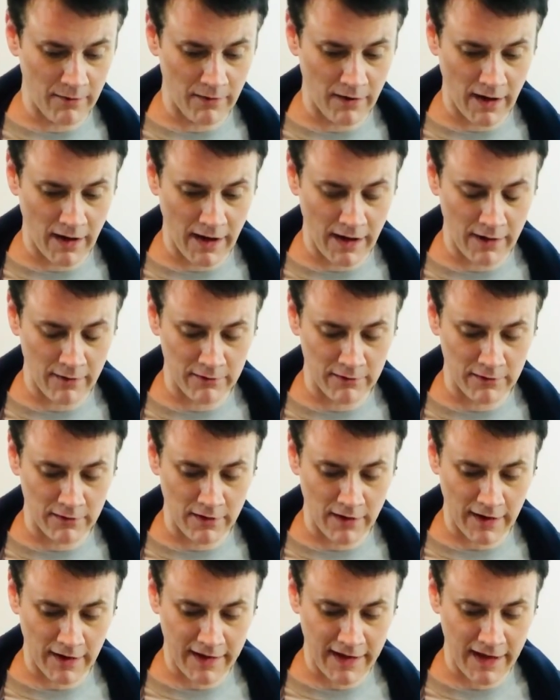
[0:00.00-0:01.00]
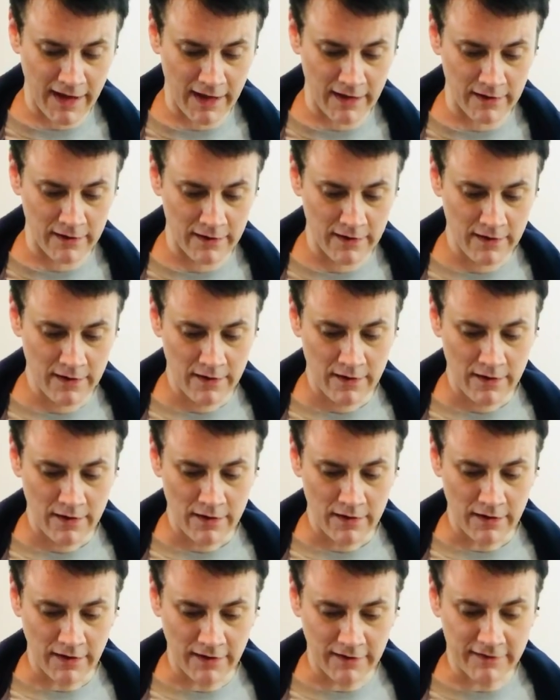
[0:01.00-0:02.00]
I can't
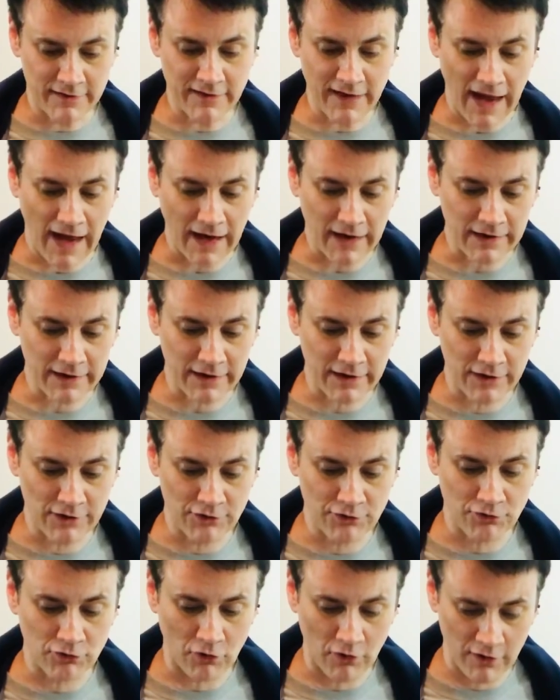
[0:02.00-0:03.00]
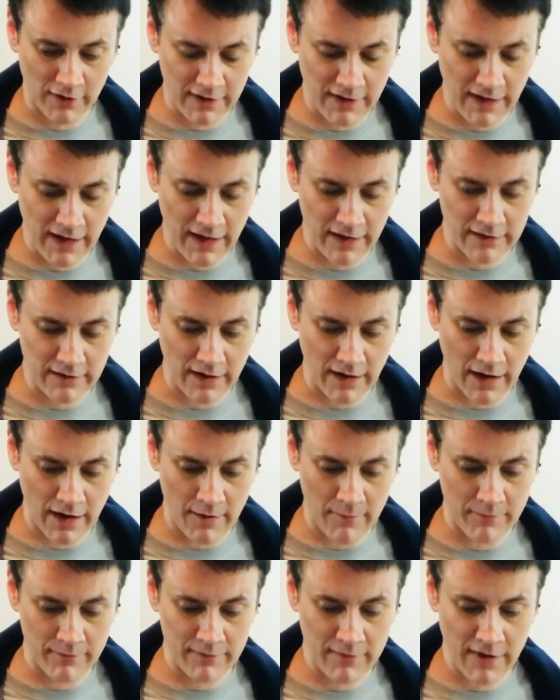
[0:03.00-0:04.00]
exactly control it yet,
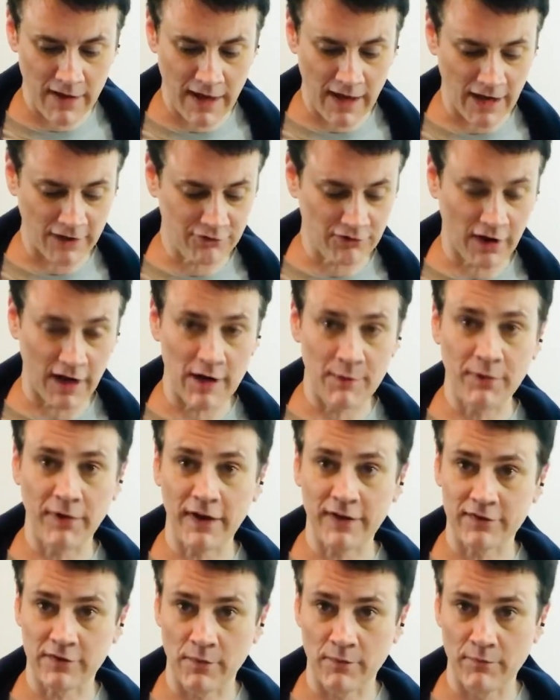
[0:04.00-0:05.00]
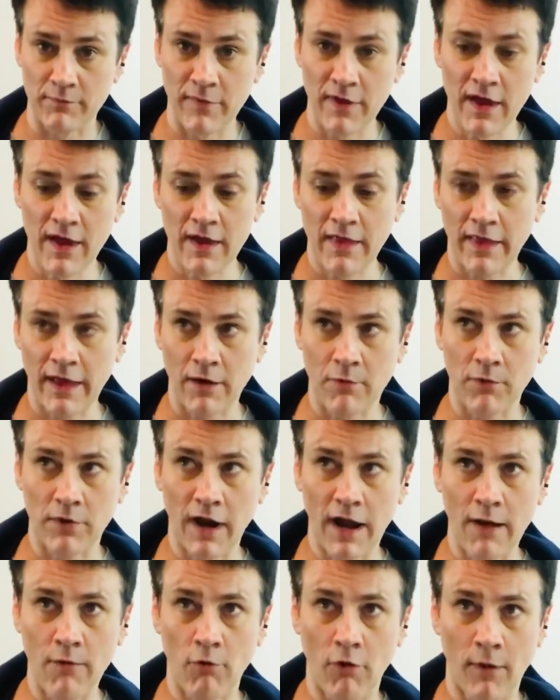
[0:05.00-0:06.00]
and I try to play some, like when
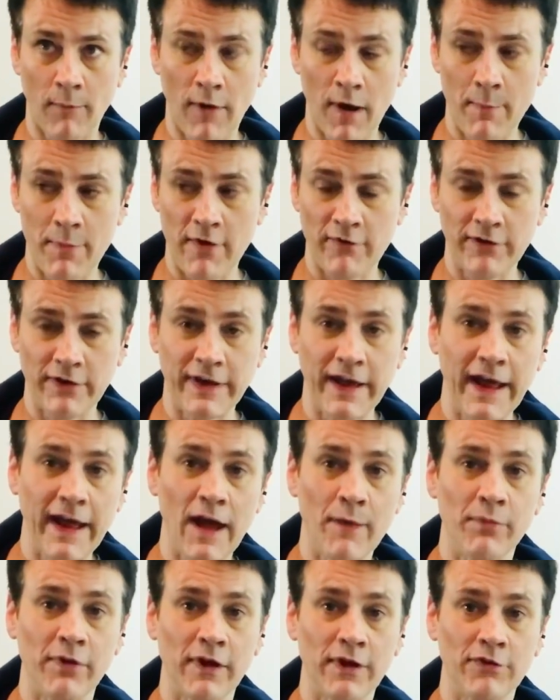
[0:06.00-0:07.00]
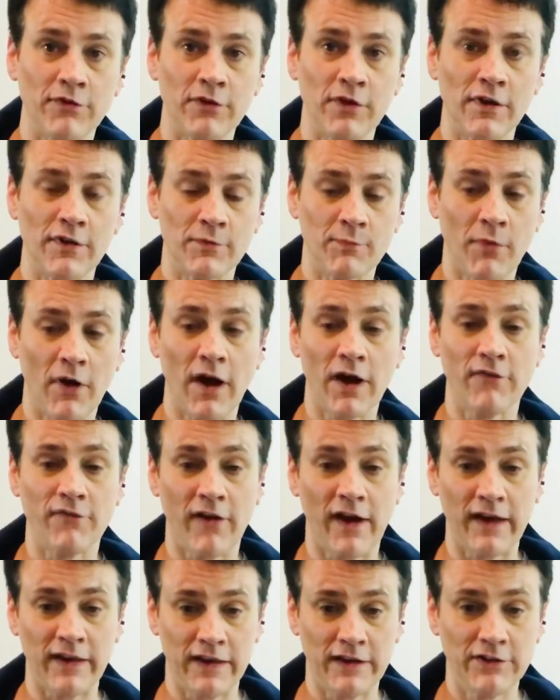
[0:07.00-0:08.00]
I warm up every day, I play through these Bach
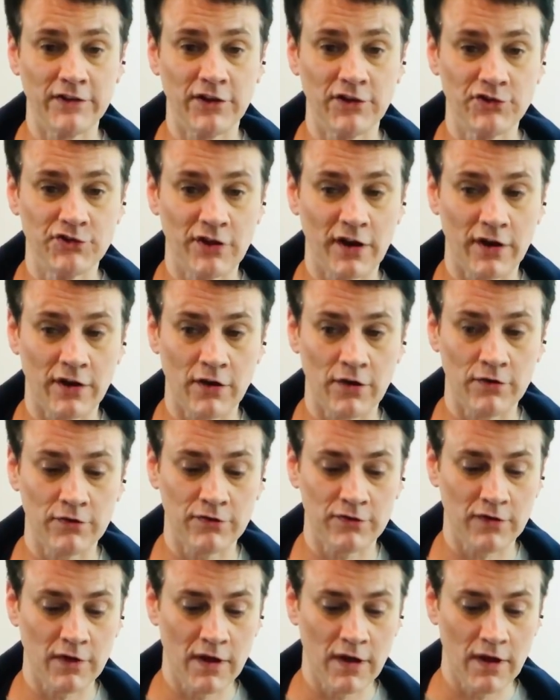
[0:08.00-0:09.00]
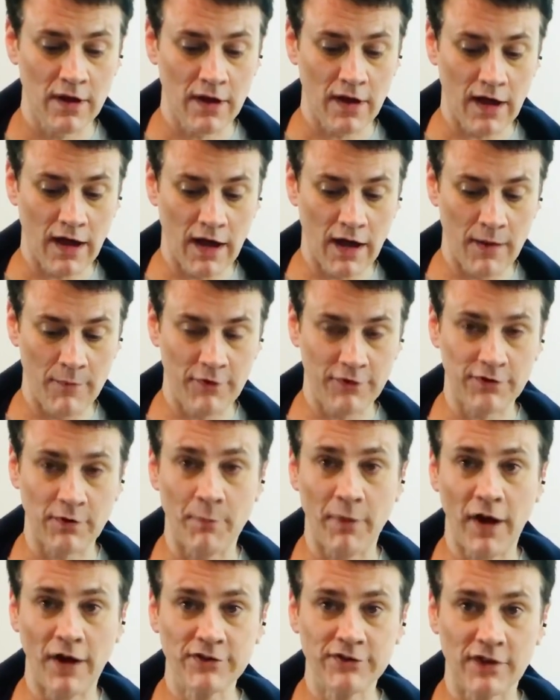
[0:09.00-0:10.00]
violin concertos. There's a
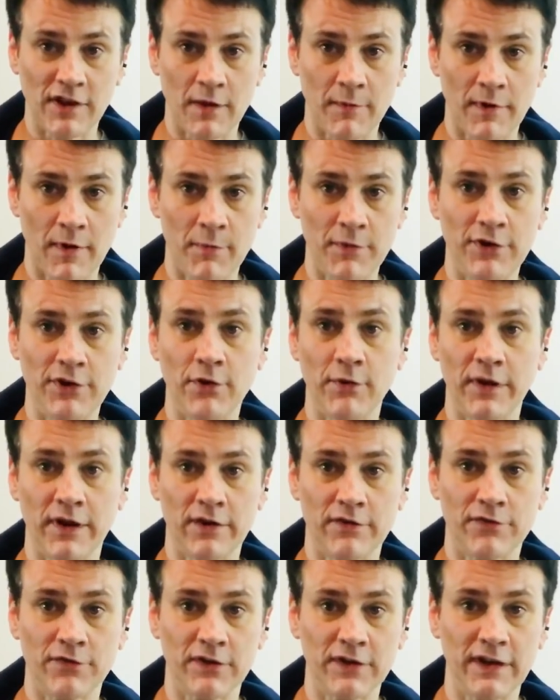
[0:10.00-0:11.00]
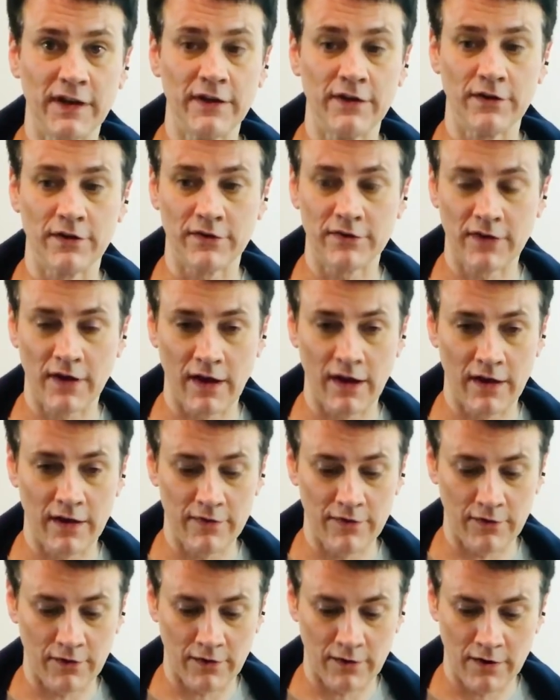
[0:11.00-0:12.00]
bunch of them. I've been doing it for years.
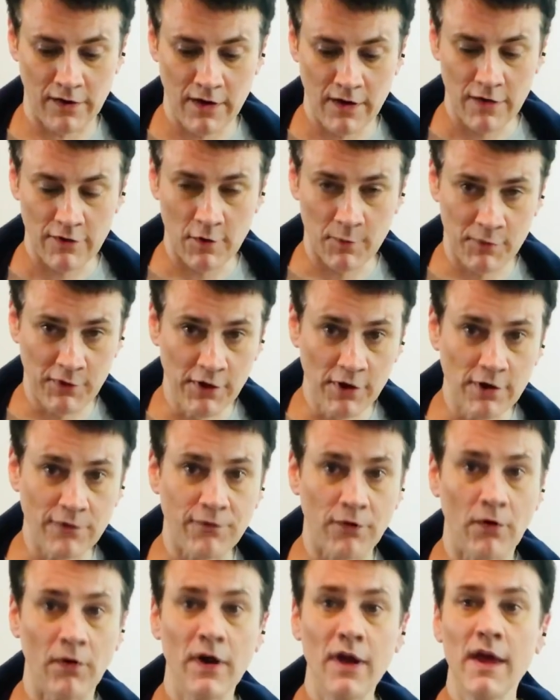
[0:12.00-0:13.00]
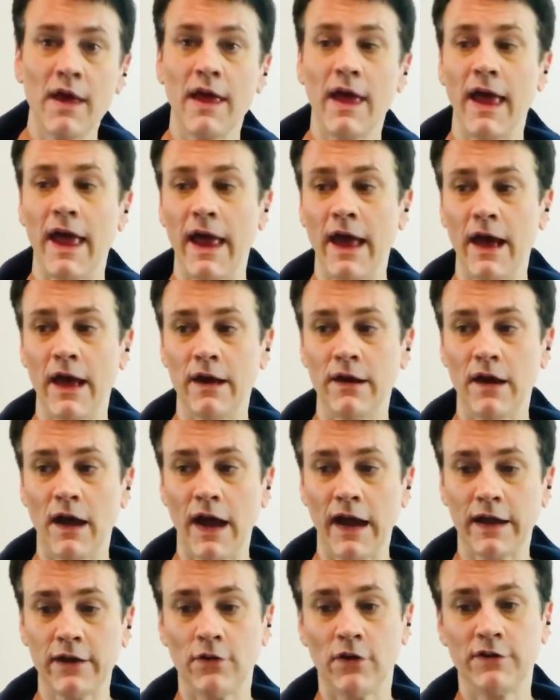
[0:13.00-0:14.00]
They're beautiful, and
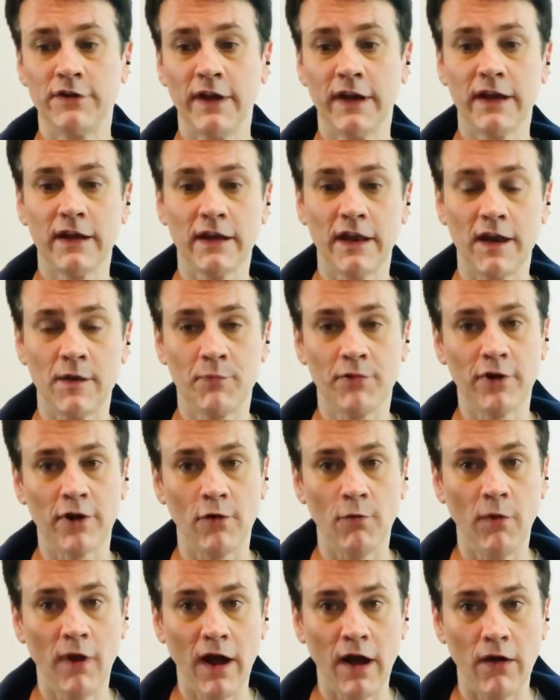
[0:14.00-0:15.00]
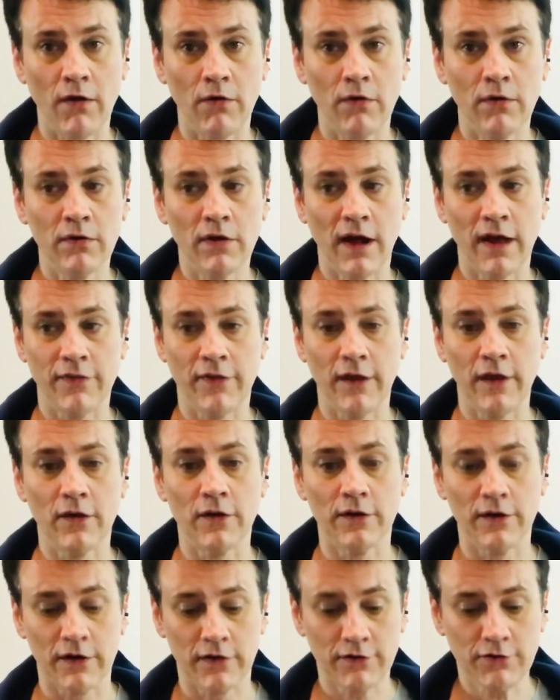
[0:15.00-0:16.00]
I can articulate it pretty well, I think,
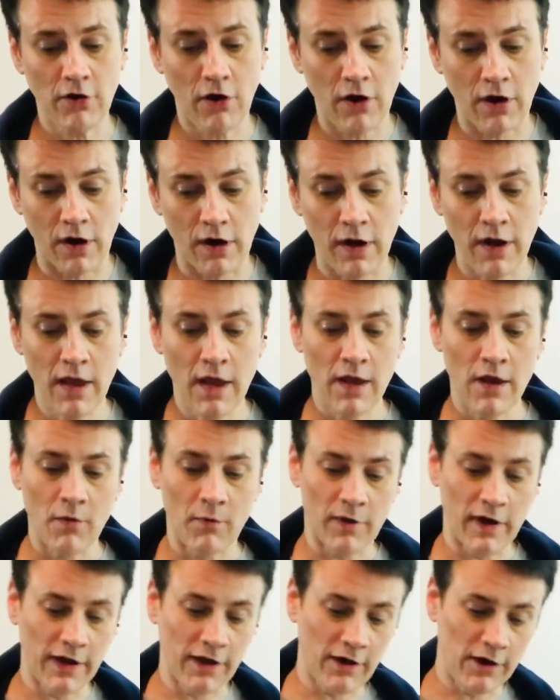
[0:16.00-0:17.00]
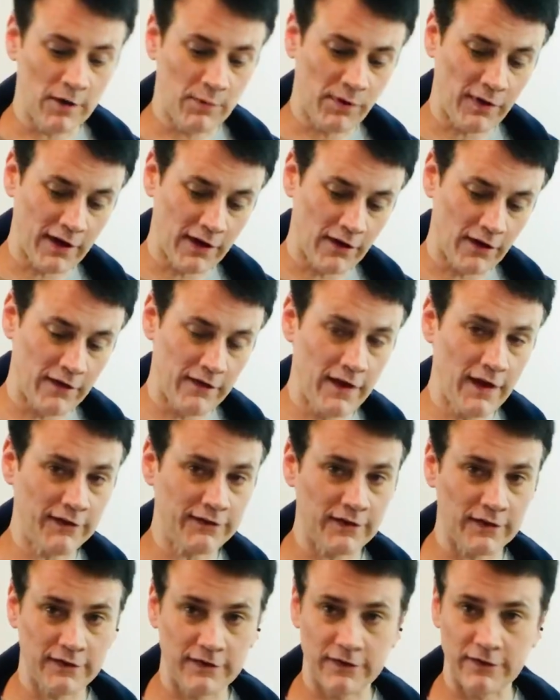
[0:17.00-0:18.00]
on the guitar. When I go to play it on
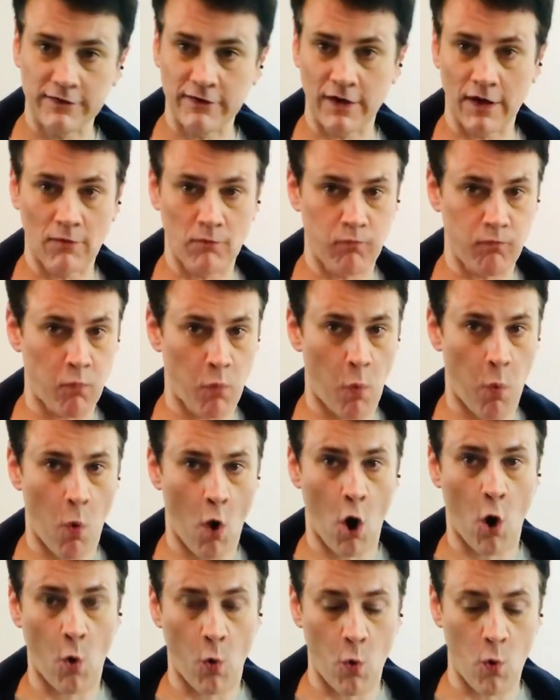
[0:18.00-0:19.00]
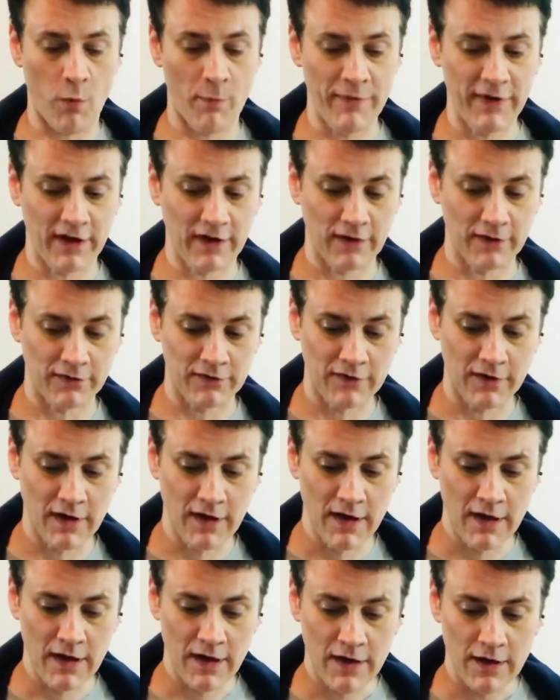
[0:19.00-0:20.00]
this, it's just like, because
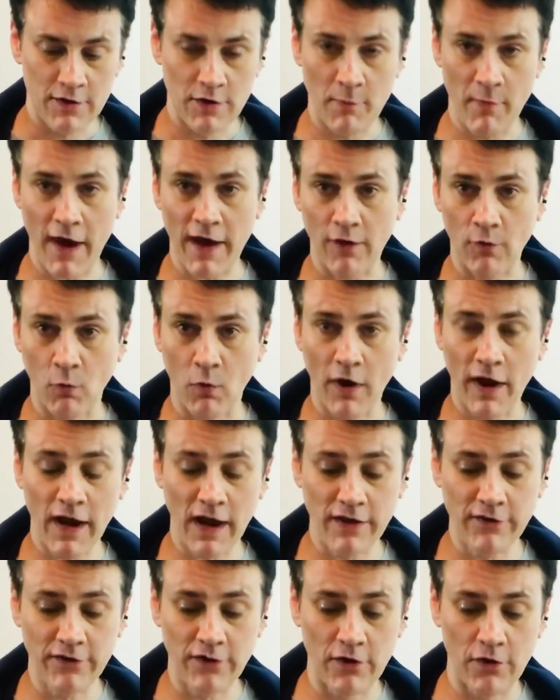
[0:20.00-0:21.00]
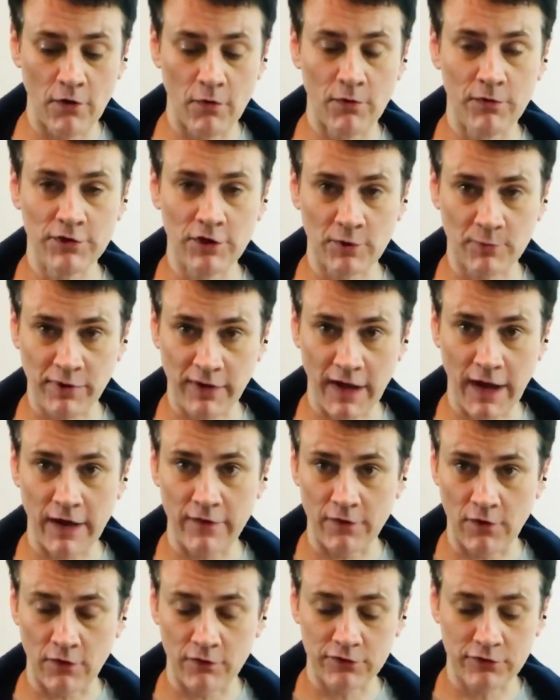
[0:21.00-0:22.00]
no matter what I do, when you're playing
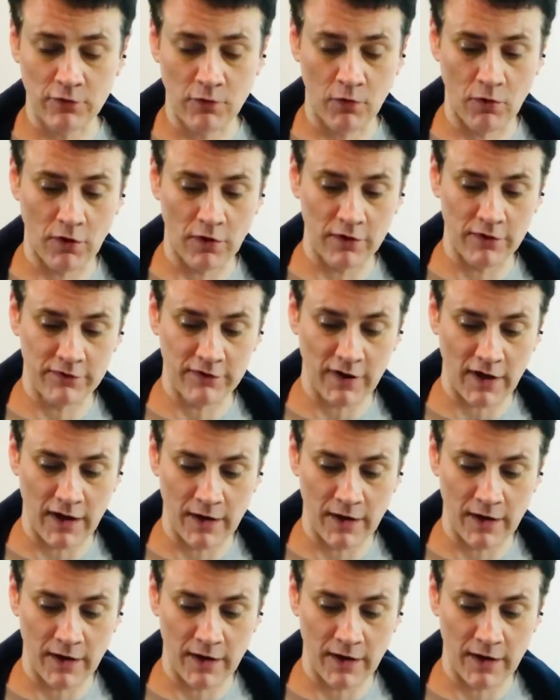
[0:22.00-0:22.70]
those chords,